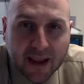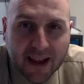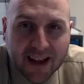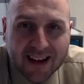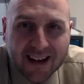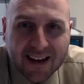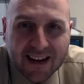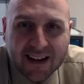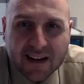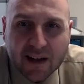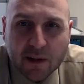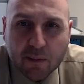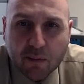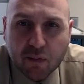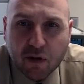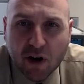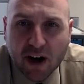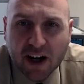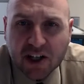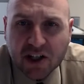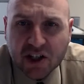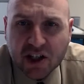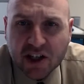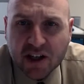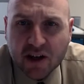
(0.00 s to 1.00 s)
In
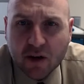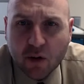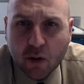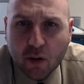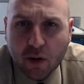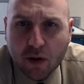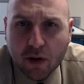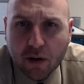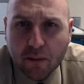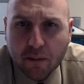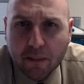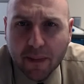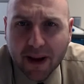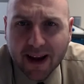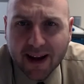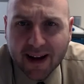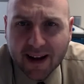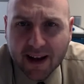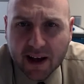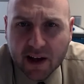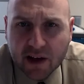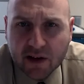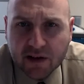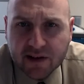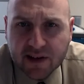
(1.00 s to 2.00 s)
depression or
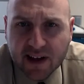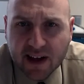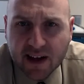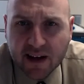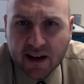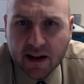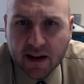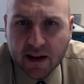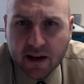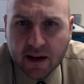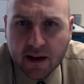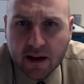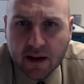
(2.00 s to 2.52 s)
mania, you said?